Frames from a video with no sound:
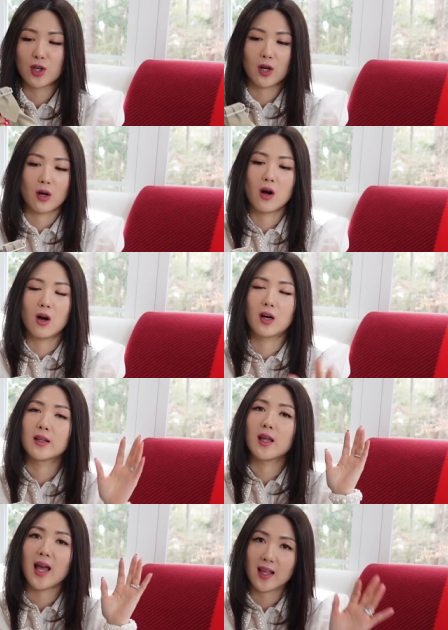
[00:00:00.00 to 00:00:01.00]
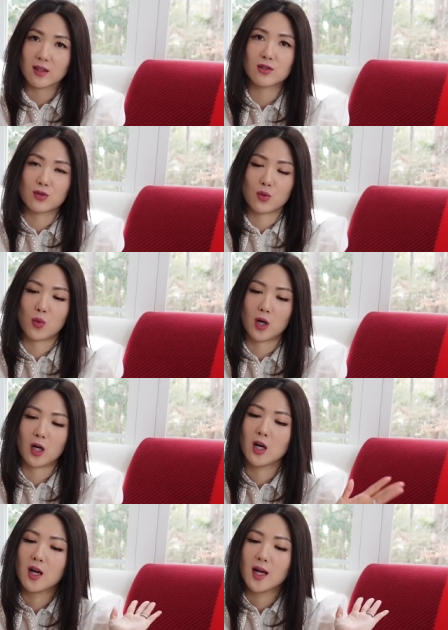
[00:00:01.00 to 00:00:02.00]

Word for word: coat on at the store,